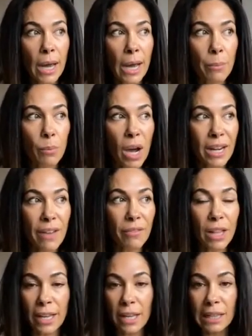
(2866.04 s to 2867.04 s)
I'd have
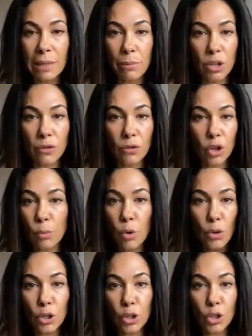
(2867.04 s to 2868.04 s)
like a limit of no
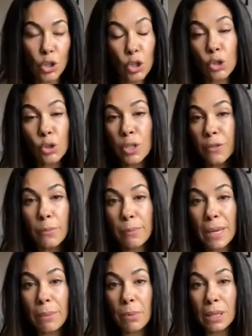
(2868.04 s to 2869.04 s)
more than 2 different
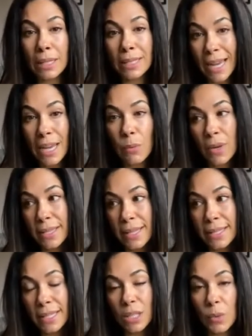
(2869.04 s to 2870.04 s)
people a day once
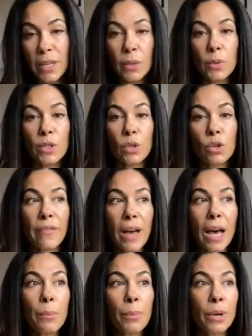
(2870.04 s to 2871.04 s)
that 6 weeks was sort of
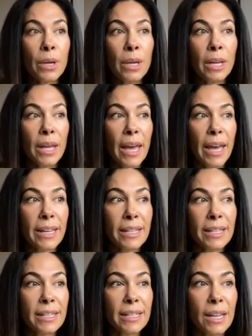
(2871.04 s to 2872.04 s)
up.
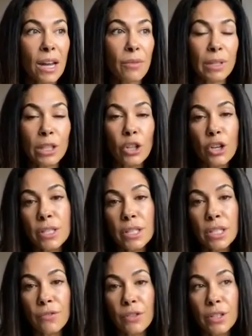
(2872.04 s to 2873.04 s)
And I really noticed
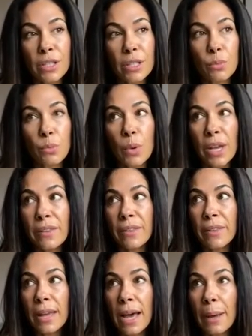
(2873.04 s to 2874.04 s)
a difference
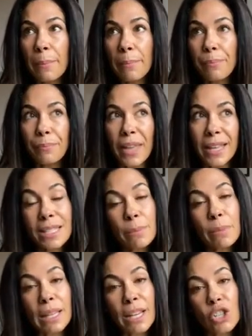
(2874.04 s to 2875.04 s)
when that
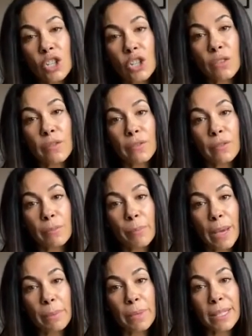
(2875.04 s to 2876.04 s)
stimulation of
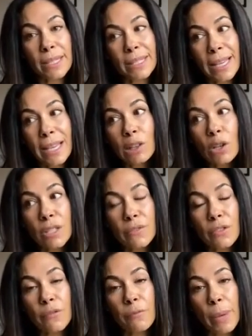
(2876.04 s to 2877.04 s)
babies seeing lots
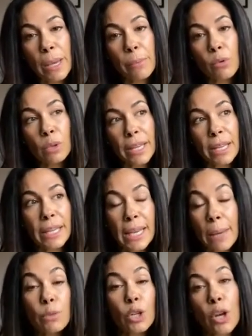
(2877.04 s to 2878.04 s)
of different people, like, it
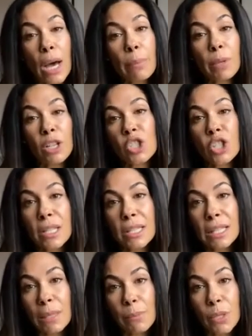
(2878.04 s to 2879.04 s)
kept her up, like she didn't
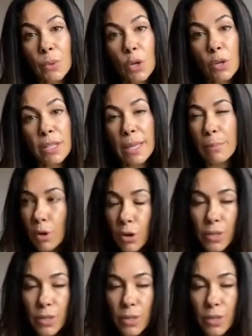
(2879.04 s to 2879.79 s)
sleep as well because they're